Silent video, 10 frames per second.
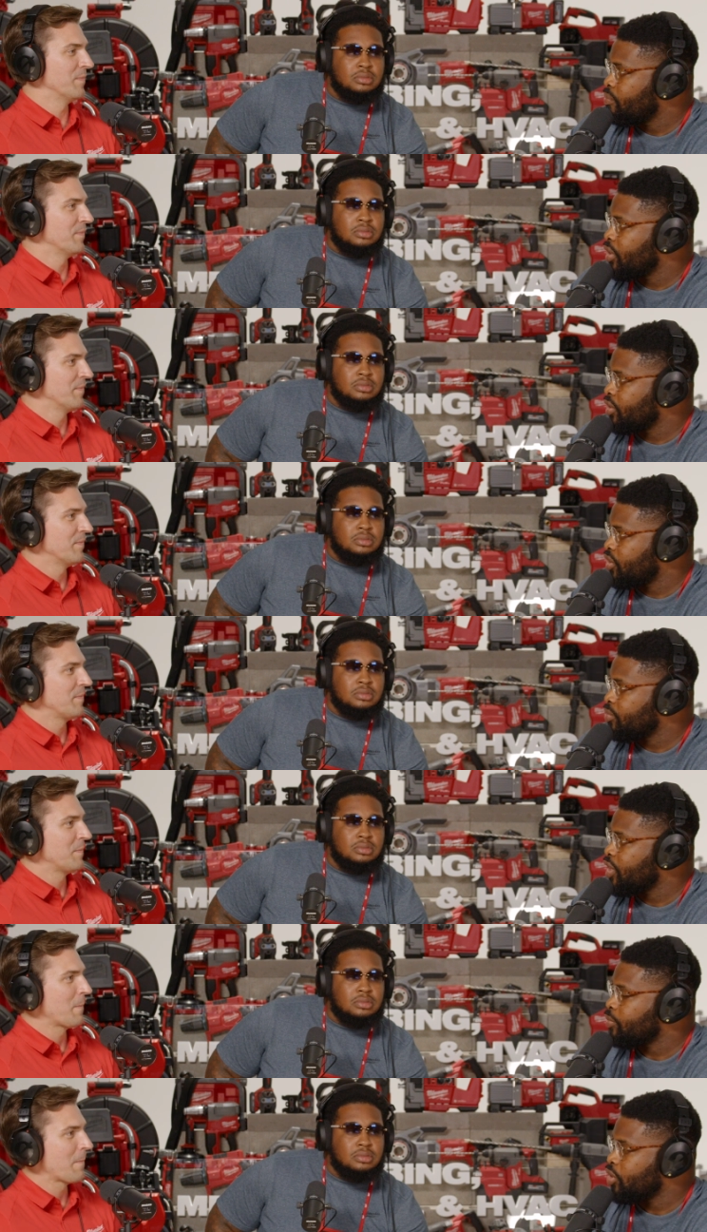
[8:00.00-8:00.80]
Speaker 1: but
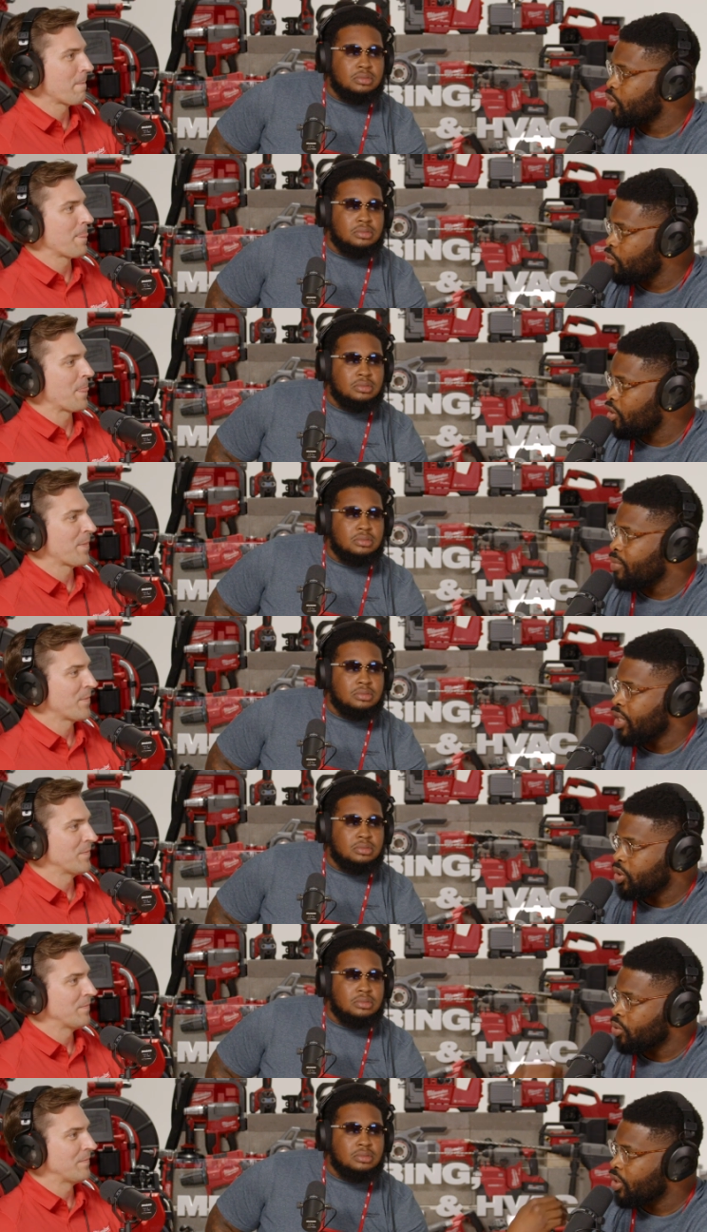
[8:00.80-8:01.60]
sometimes you just want to
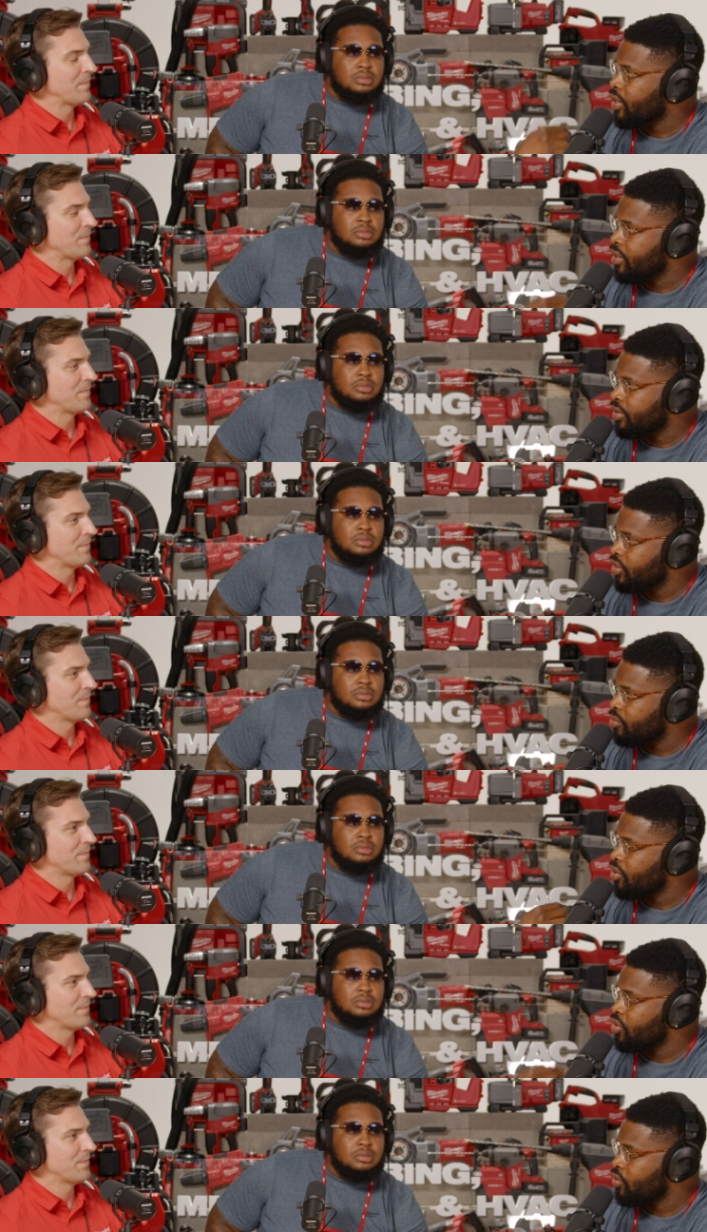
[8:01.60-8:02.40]
make sure that
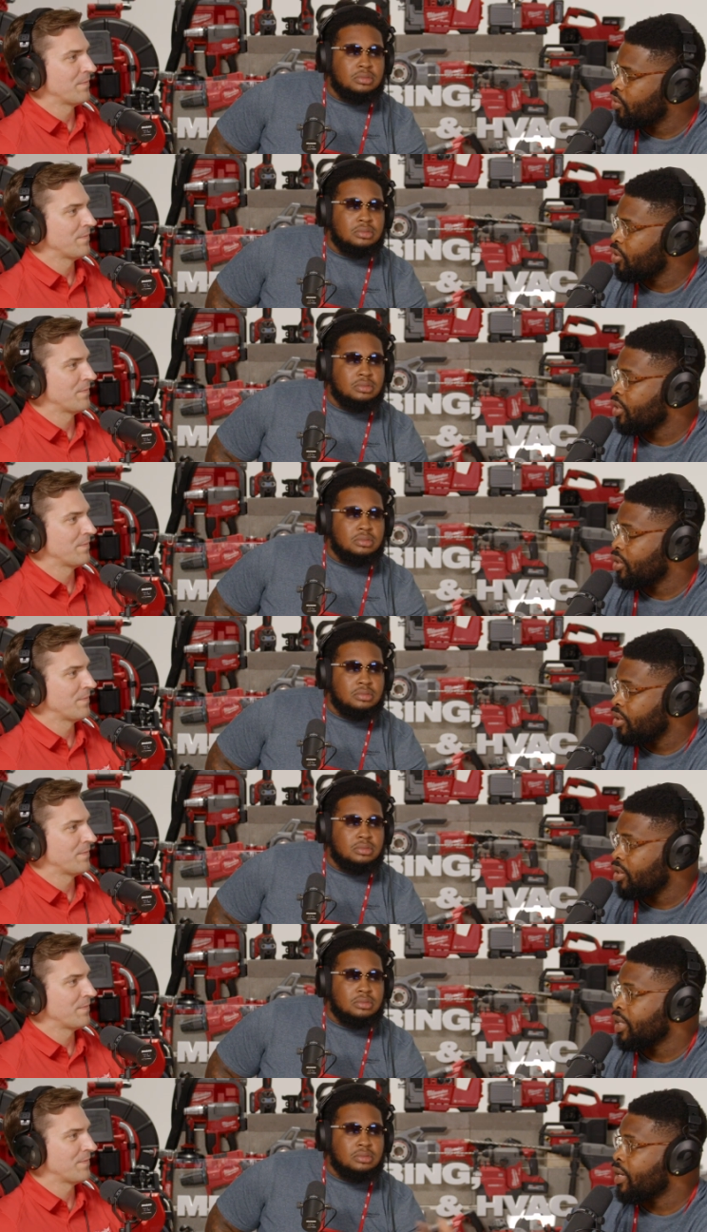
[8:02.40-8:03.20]
customer is fully
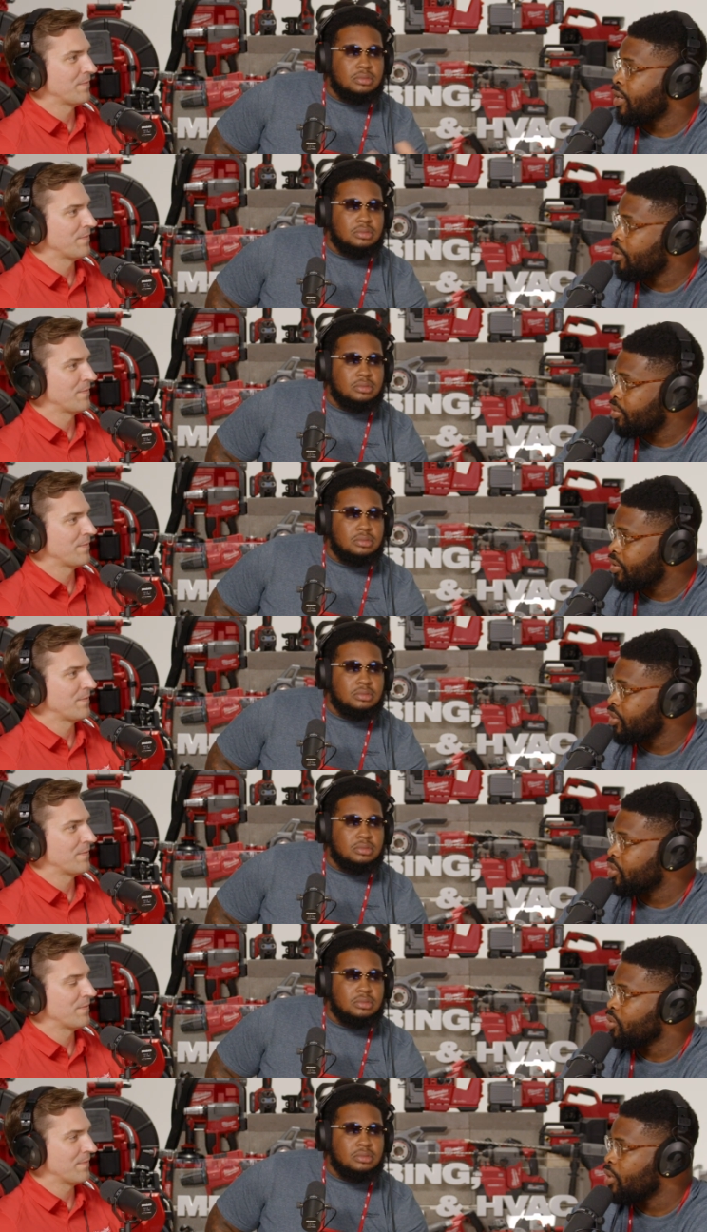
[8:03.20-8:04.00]
clear now with
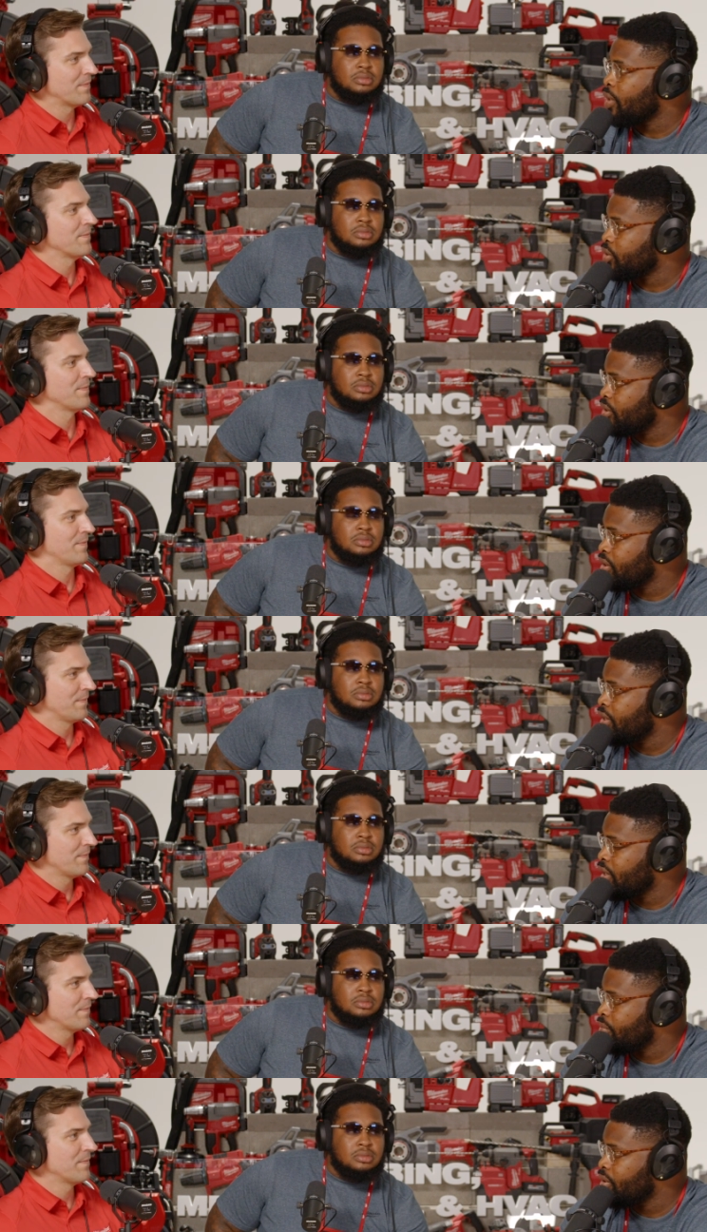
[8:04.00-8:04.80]
this new option of
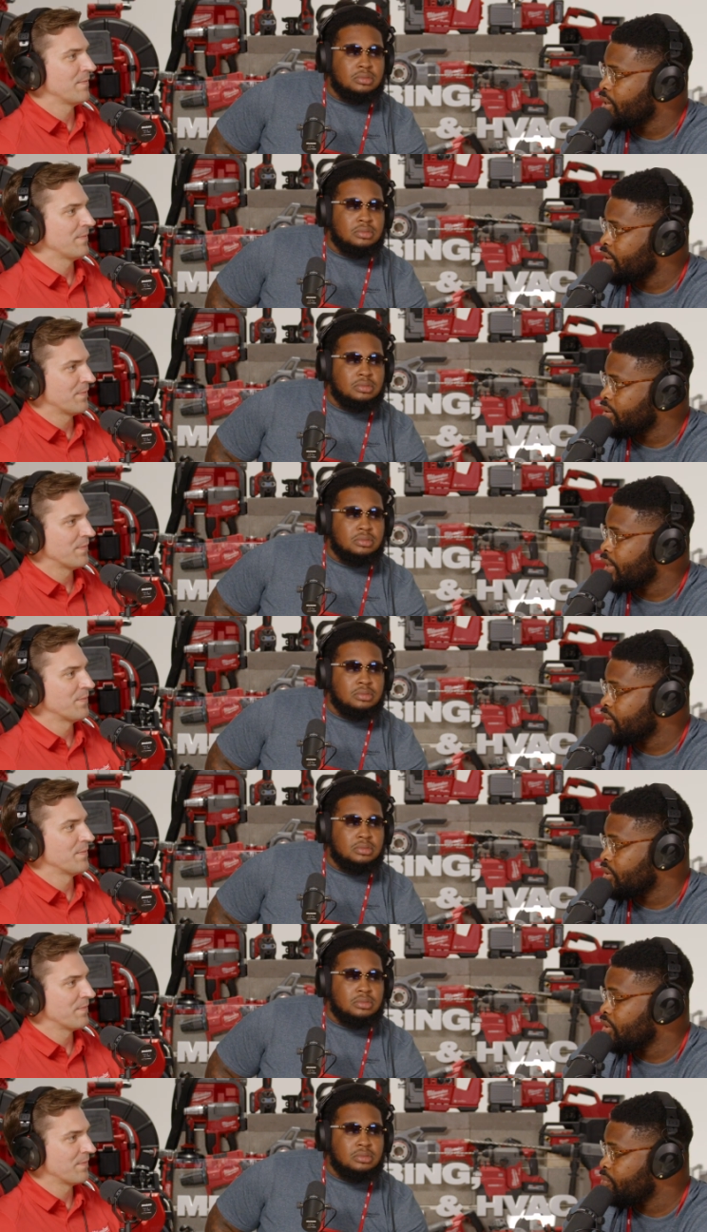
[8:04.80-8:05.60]
camera that
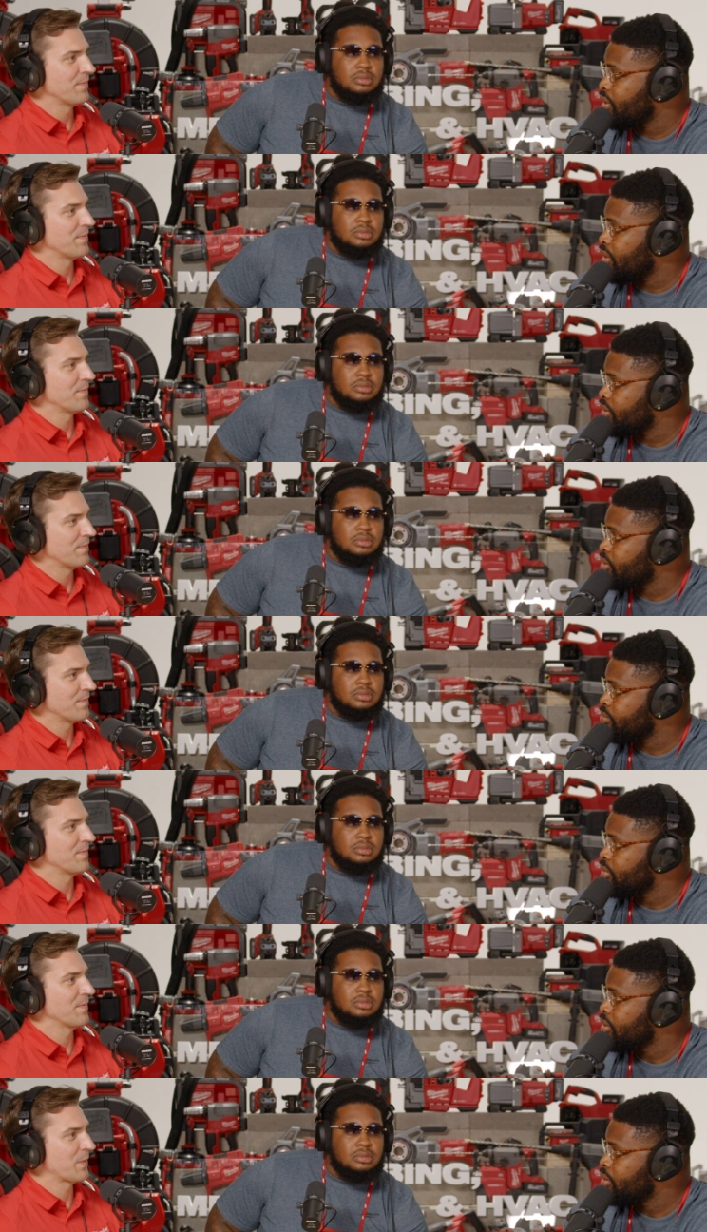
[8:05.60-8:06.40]
that's going to be awesome